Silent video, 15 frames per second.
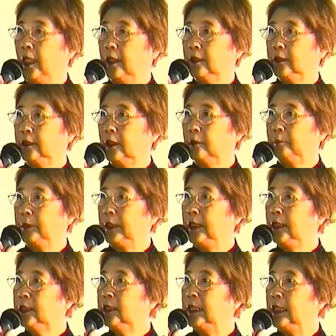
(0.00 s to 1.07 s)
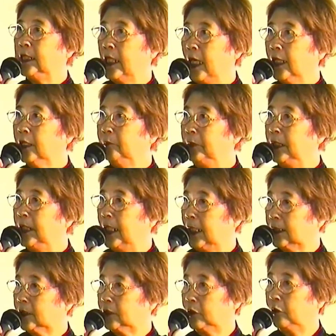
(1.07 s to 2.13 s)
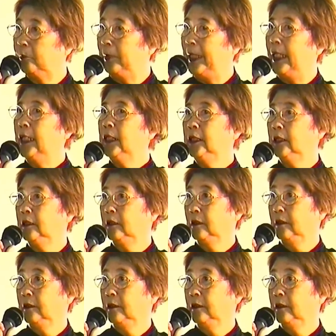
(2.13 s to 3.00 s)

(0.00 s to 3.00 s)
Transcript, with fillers: and the Japanese economy got so big,